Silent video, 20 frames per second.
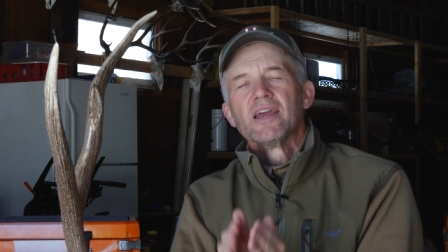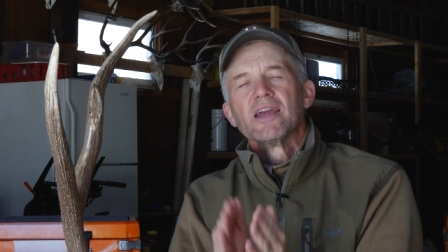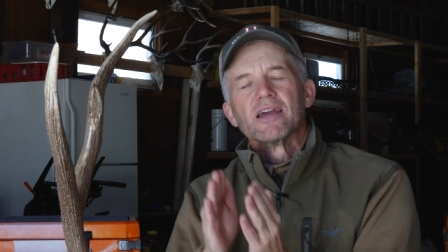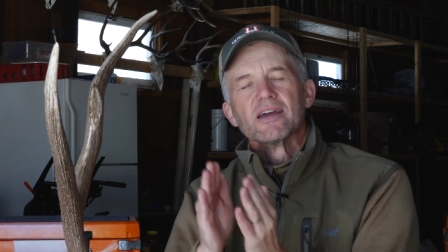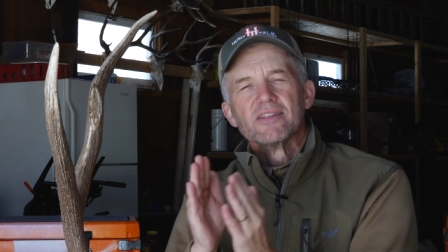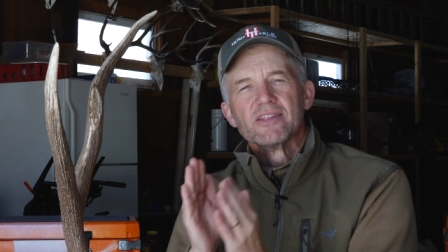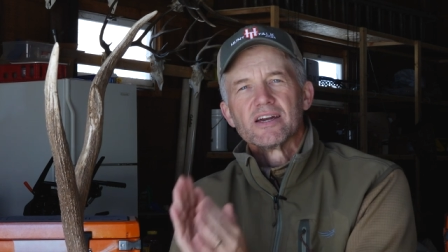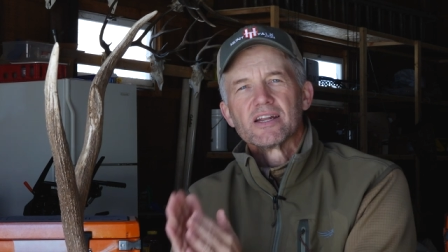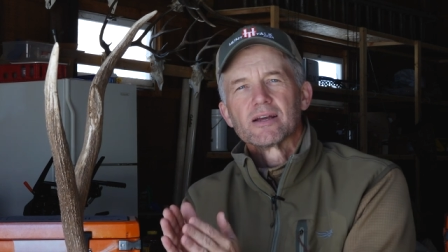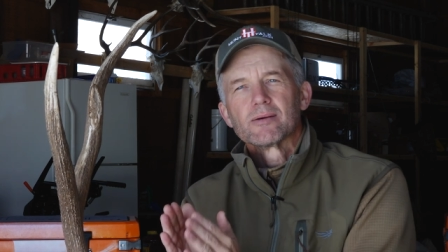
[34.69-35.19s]

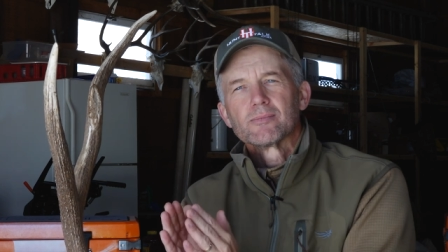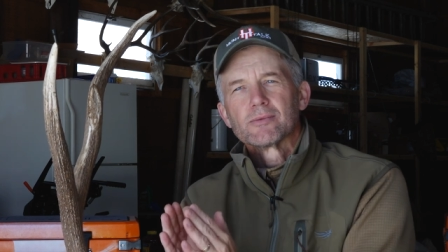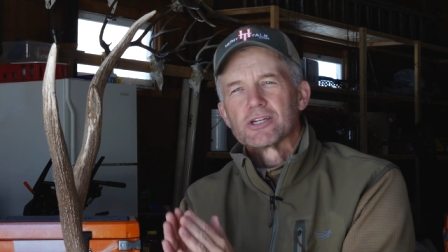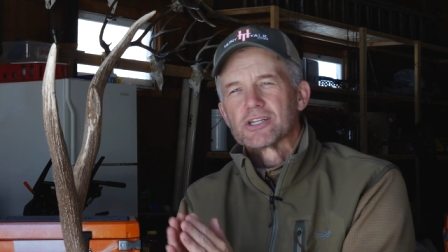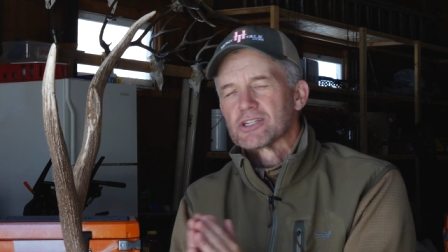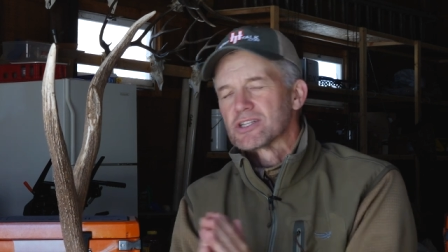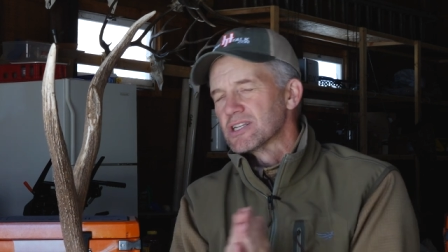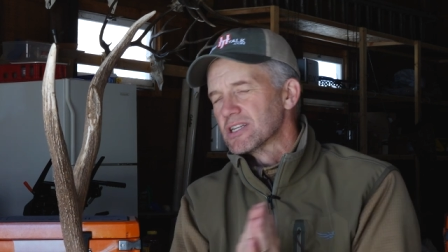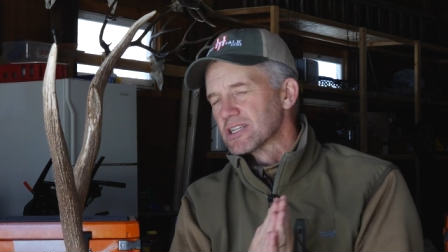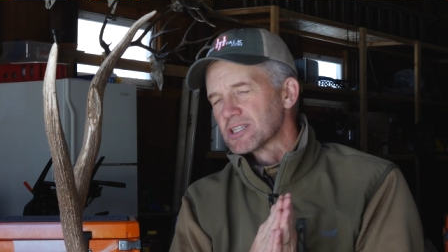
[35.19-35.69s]
and then I'm
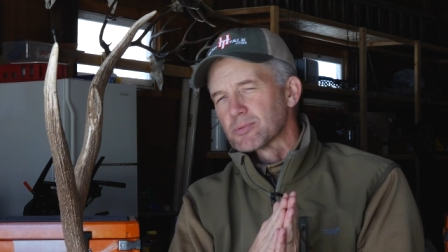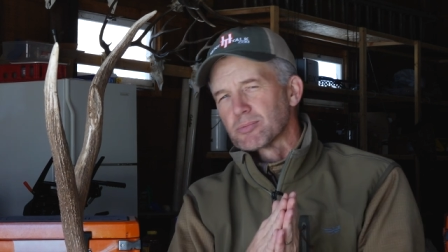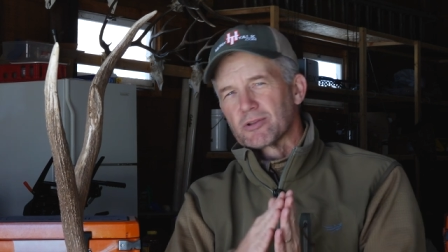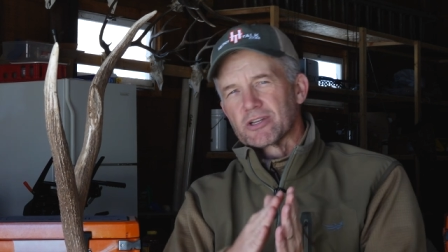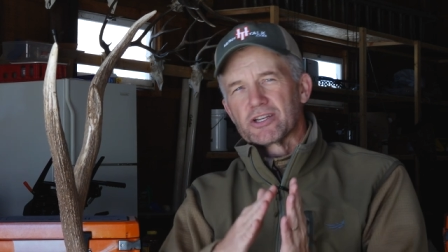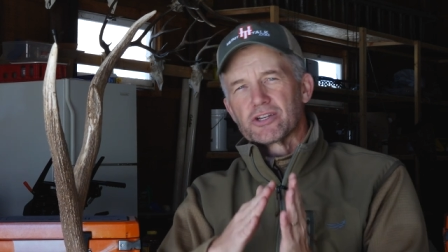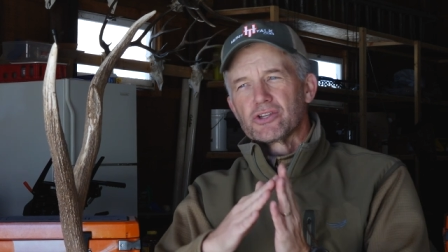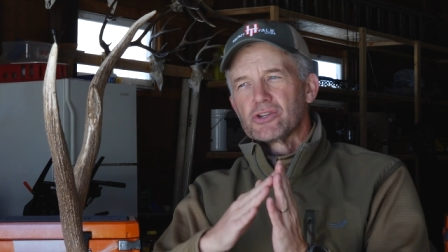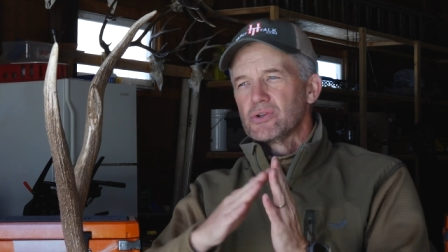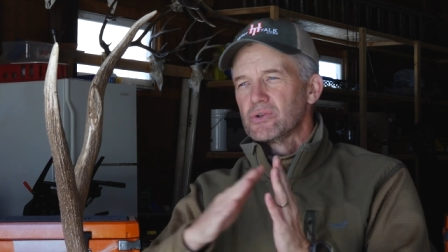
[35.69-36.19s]
going to
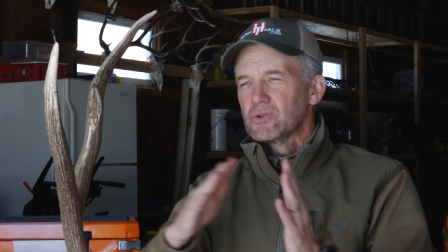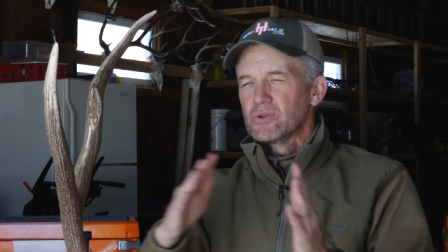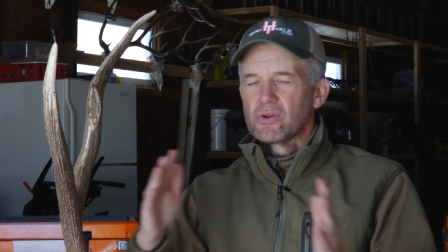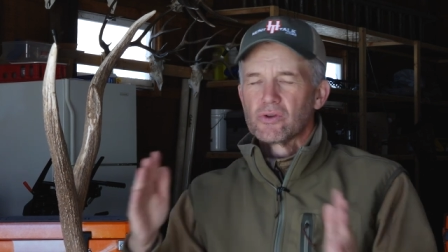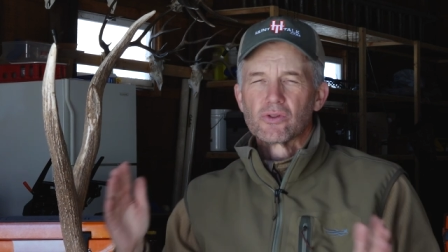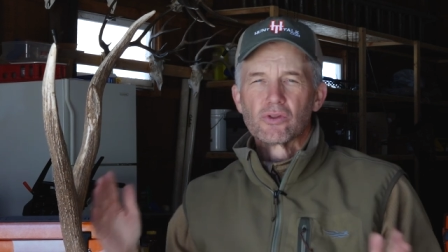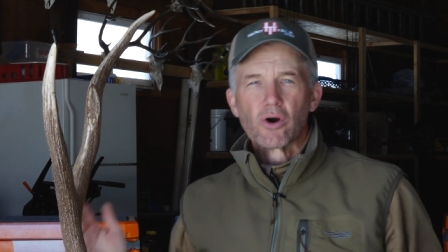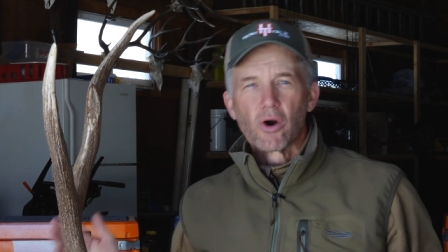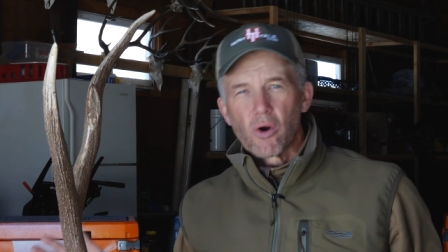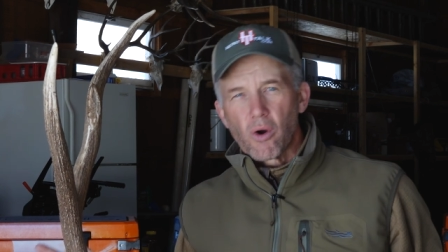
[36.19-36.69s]
explain to you the